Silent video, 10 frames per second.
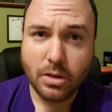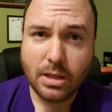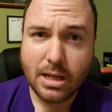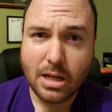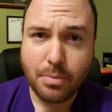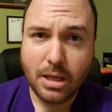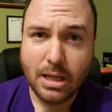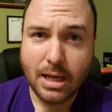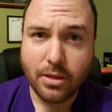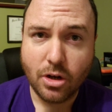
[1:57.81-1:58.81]

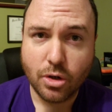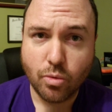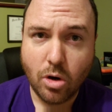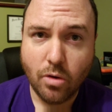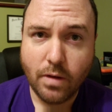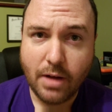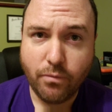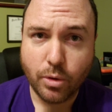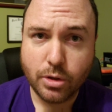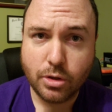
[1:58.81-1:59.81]
1080p in there as well, at
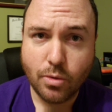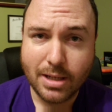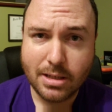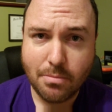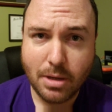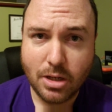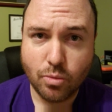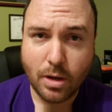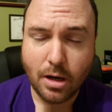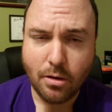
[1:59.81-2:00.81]
422 at 10-bit
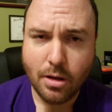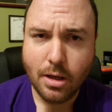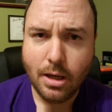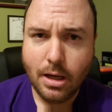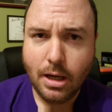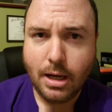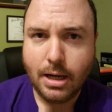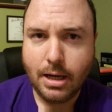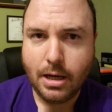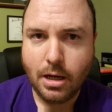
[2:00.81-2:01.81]
as well.
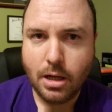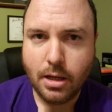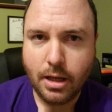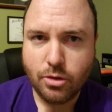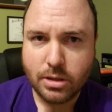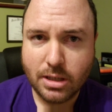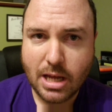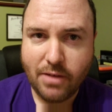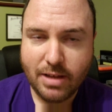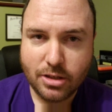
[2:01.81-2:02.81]
Interesting
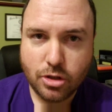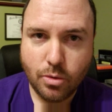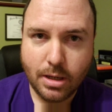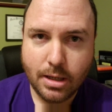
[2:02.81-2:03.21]
caveats to it